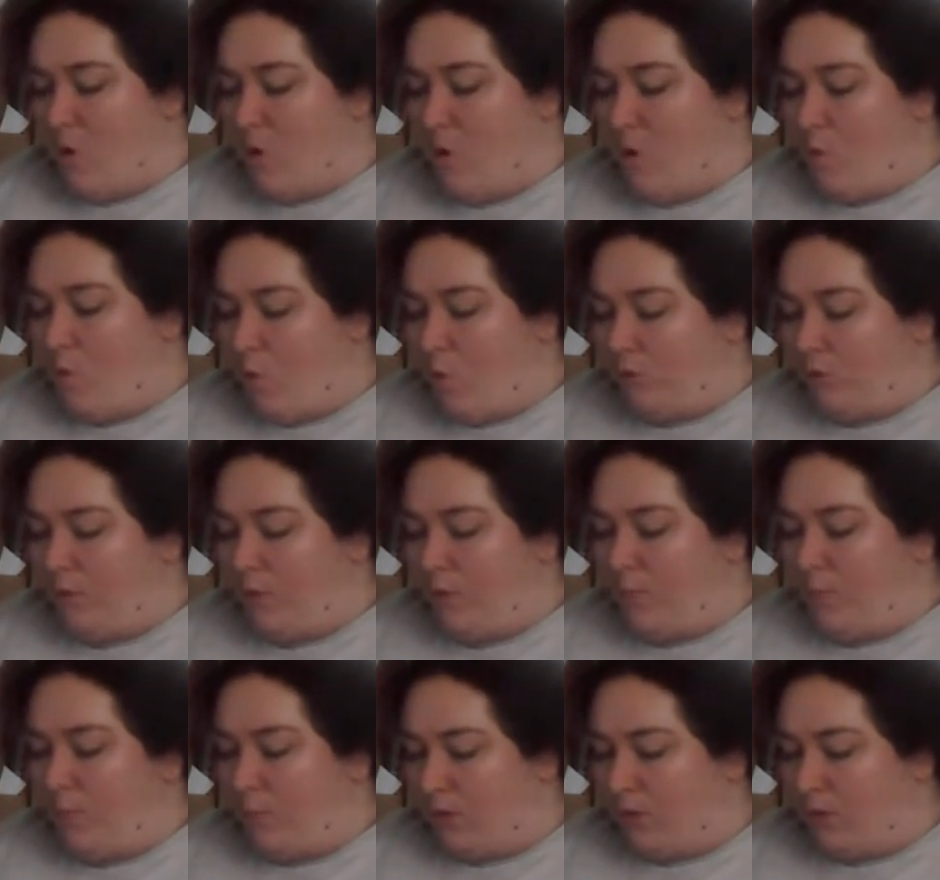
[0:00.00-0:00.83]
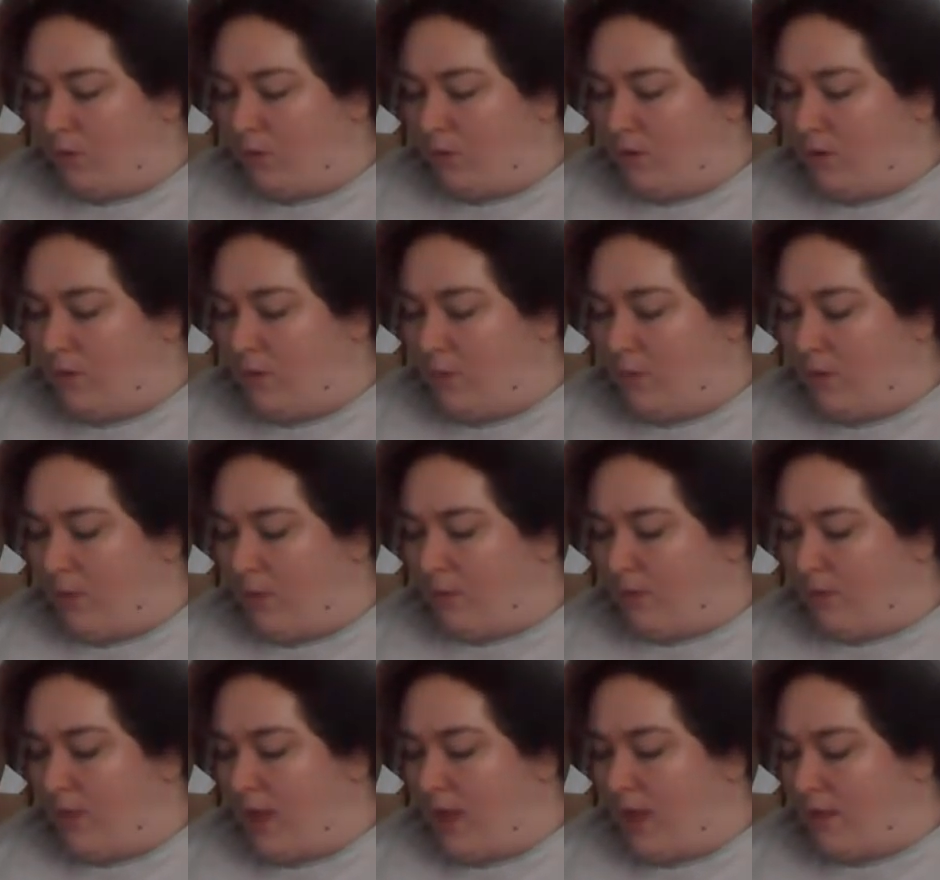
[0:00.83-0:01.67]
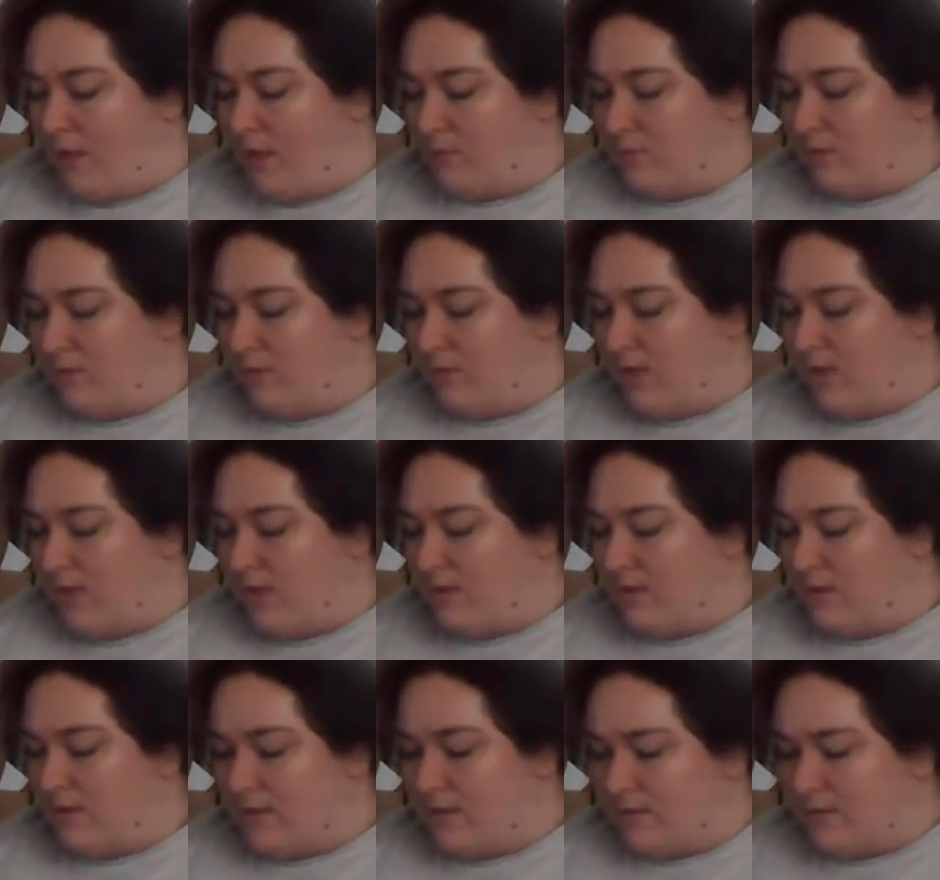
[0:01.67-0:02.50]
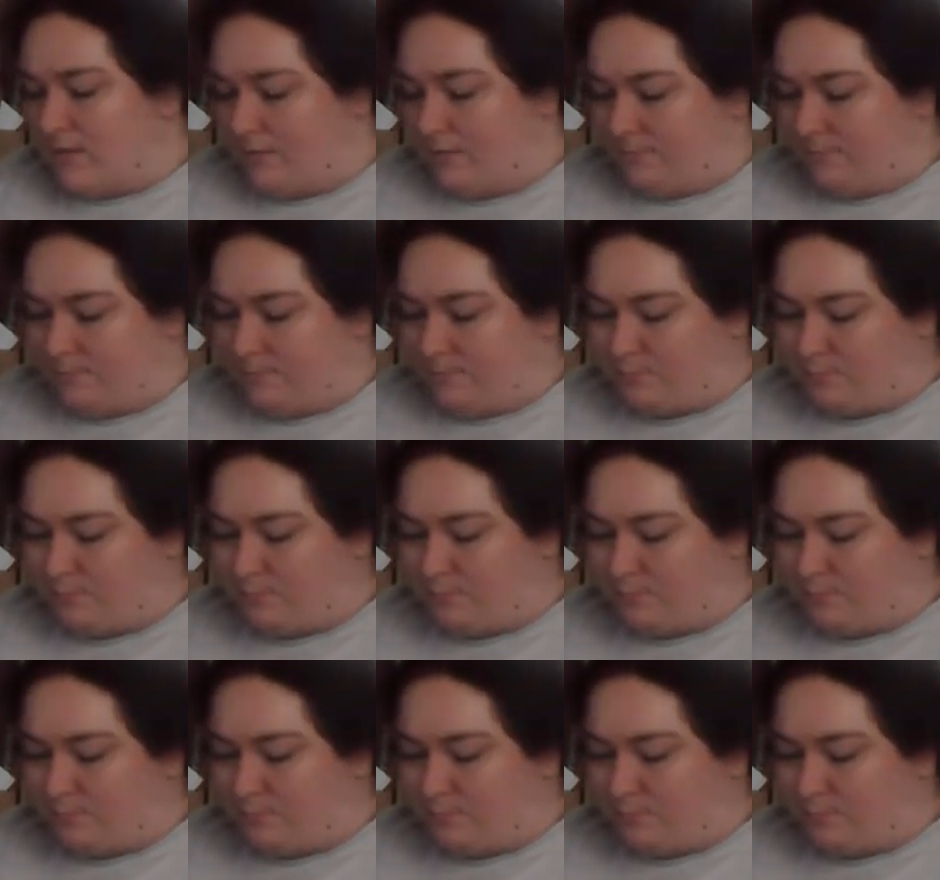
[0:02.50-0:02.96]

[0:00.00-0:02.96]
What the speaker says: wrote a booklet about the aims of Nazism.